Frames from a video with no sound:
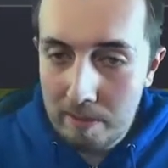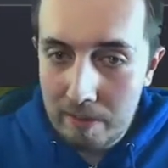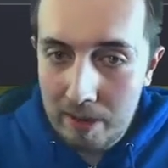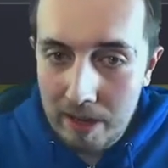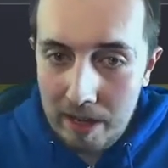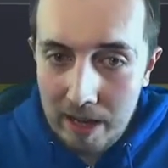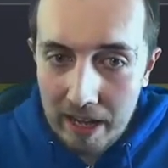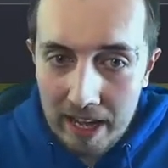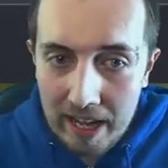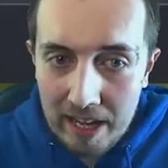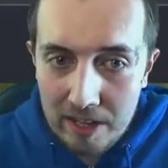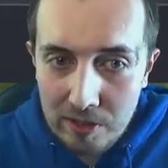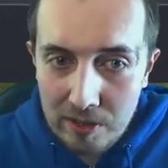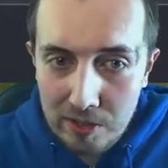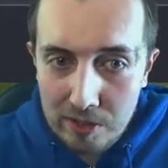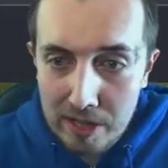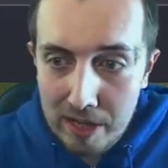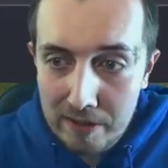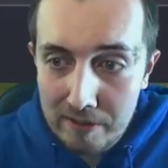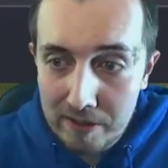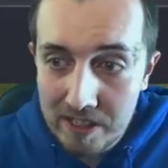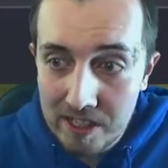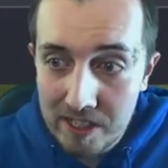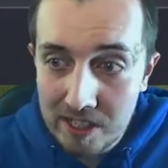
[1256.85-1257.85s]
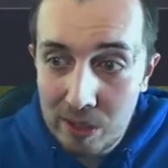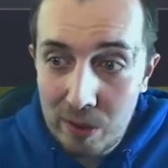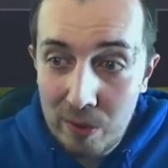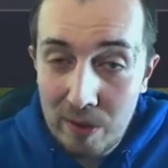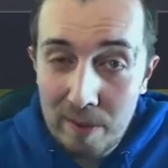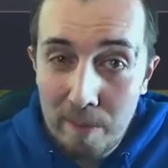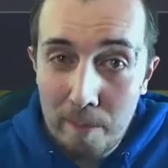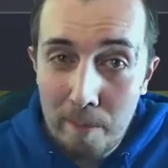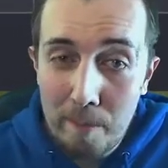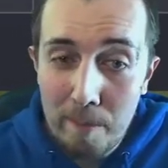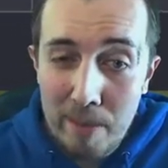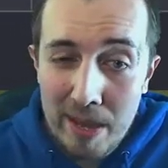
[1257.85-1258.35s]
but Jesus Navas is
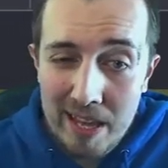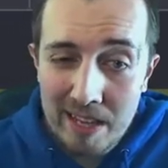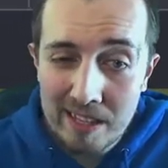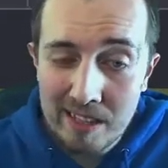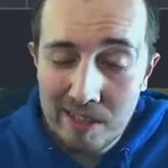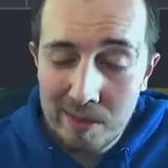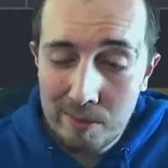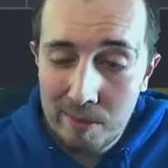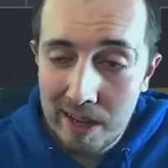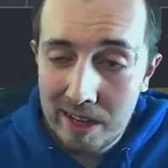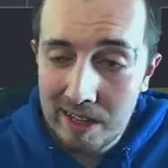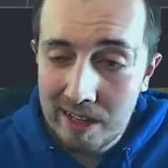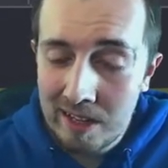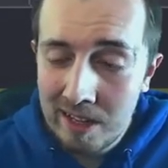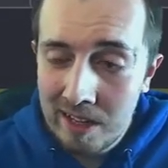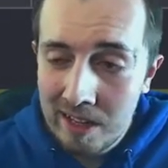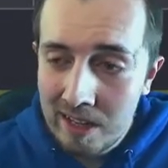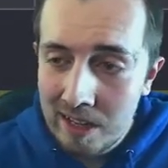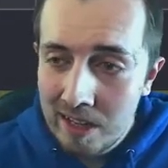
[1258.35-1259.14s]
doing bits, man.